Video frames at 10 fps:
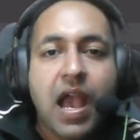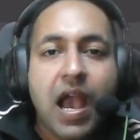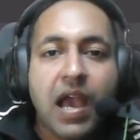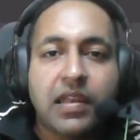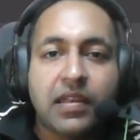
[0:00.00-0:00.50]

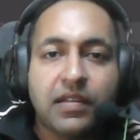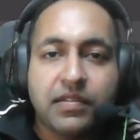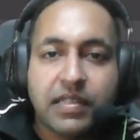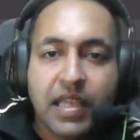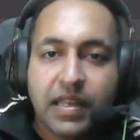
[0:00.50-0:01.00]
and
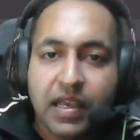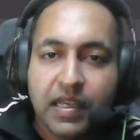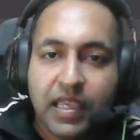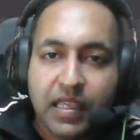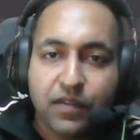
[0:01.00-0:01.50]
then
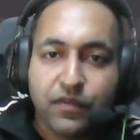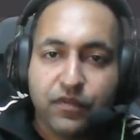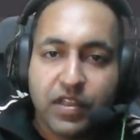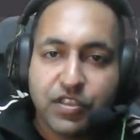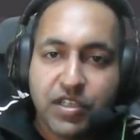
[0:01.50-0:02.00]
again
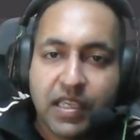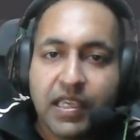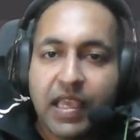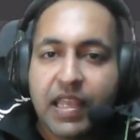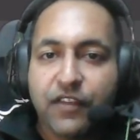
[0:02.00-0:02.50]
we are
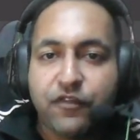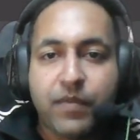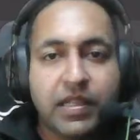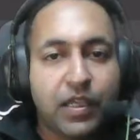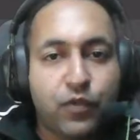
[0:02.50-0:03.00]
checking, and if
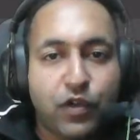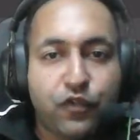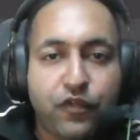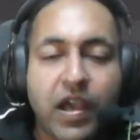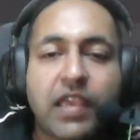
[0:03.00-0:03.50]
month equal
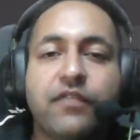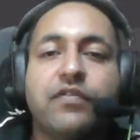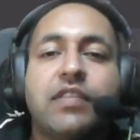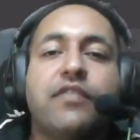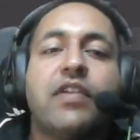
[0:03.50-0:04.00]
to
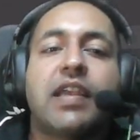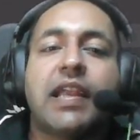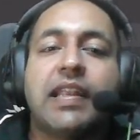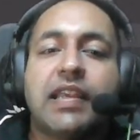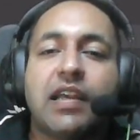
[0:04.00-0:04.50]
5, then we are
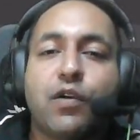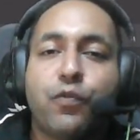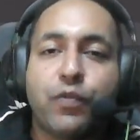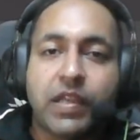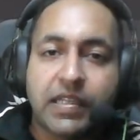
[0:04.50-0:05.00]
getting
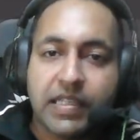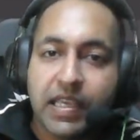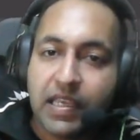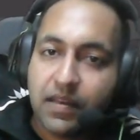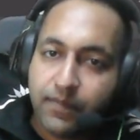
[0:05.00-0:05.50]
a
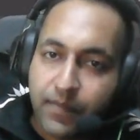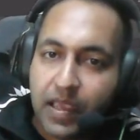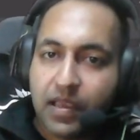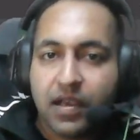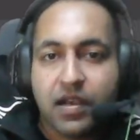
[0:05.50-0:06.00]
weekday in
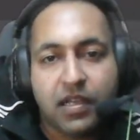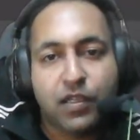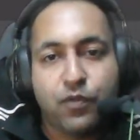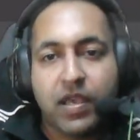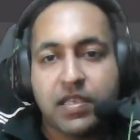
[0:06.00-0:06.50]
May.
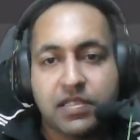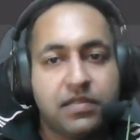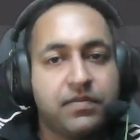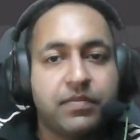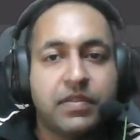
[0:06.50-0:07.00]

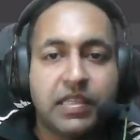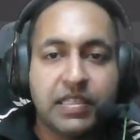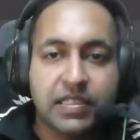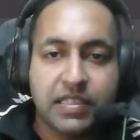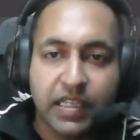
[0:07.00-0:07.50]
Otherwise,
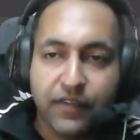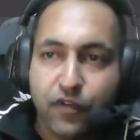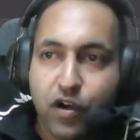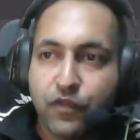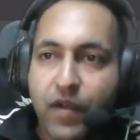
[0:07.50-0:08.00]
this is the
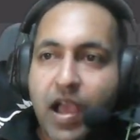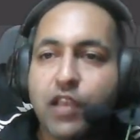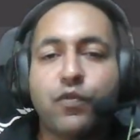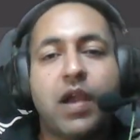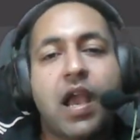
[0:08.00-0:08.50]
default
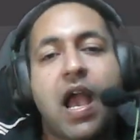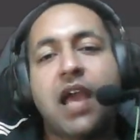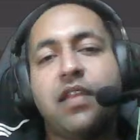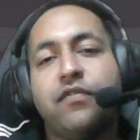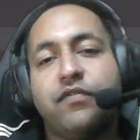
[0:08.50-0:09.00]
value
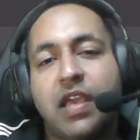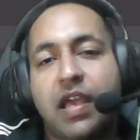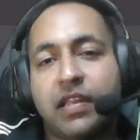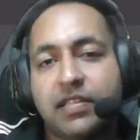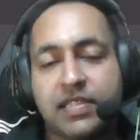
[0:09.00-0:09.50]
and we
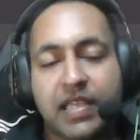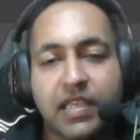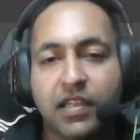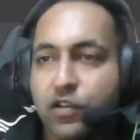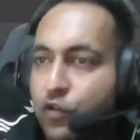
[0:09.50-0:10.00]
are
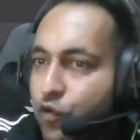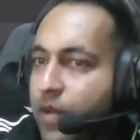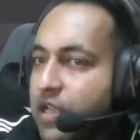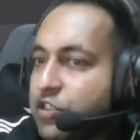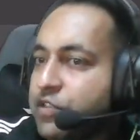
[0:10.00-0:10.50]
saying no
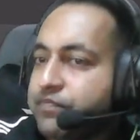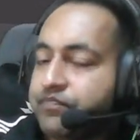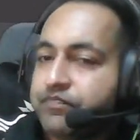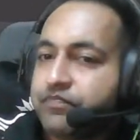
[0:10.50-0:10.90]
match.